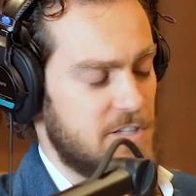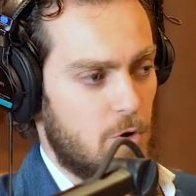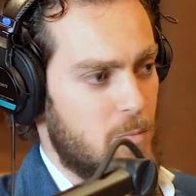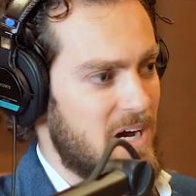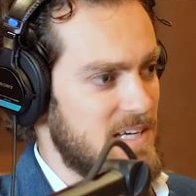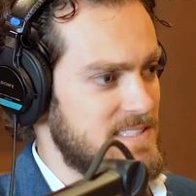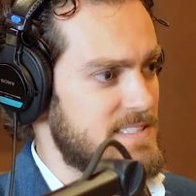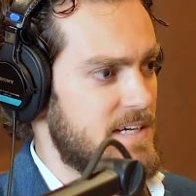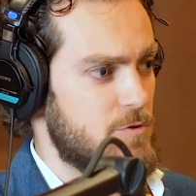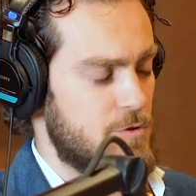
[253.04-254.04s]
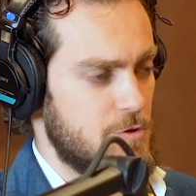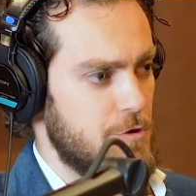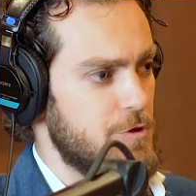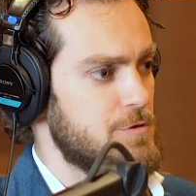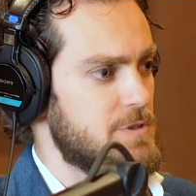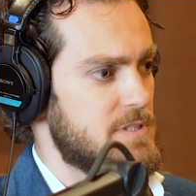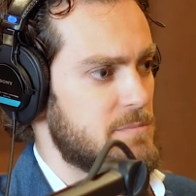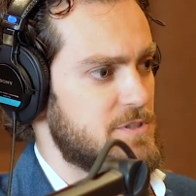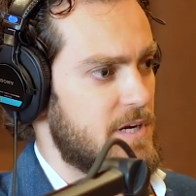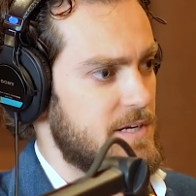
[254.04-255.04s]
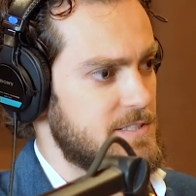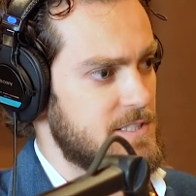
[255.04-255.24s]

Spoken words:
is it all mindset, or do you use some strategies?